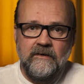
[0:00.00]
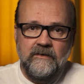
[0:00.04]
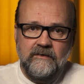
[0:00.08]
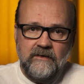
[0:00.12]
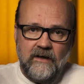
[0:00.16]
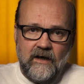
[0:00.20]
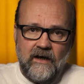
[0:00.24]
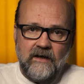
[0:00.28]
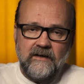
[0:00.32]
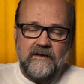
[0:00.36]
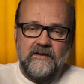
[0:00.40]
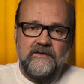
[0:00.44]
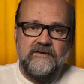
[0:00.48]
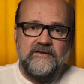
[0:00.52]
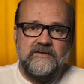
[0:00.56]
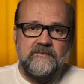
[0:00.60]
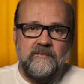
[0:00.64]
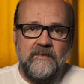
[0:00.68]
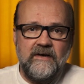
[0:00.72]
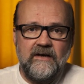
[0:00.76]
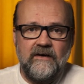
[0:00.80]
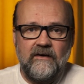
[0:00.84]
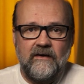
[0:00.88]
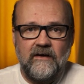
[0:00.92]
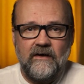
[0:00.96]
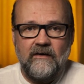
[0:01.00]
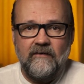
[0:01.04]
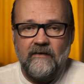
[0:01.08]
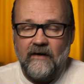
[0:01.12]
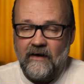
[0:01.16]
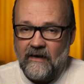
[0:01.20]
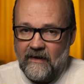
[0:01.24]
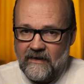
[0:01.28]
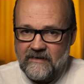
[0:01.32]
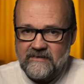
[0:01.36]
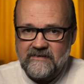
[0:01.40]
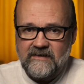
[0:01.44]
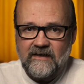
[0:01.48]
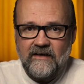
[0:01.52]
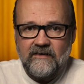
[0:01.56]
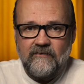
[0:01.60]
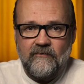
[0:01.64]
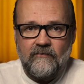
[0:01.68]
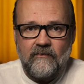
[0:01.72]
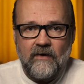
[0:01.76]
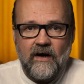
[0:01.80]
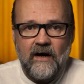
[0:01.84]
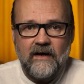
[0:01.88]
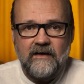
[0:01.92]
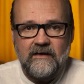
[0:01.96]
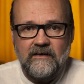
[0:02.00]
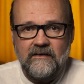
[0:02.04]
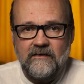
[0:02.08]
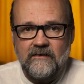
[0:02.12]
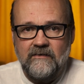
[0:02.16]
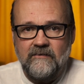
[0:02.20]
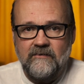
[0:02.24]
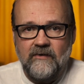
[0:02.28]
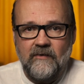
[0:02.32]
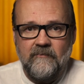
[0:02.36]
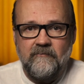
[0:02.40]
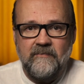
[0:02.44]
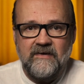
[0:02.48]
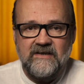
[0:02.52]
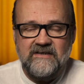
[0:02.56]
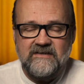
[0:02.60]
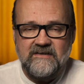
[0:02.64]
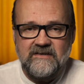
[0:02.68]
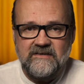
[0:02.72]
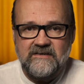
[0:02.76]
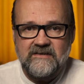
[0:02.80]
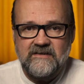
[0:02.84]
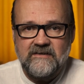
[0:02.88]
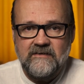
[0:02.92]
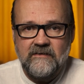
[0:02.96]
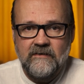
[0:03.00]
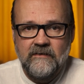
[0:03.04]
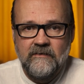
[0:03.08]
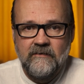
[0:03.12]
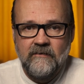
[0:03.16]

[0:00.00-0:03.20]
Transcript: Hi, it's Peter here, and let's get right into the business.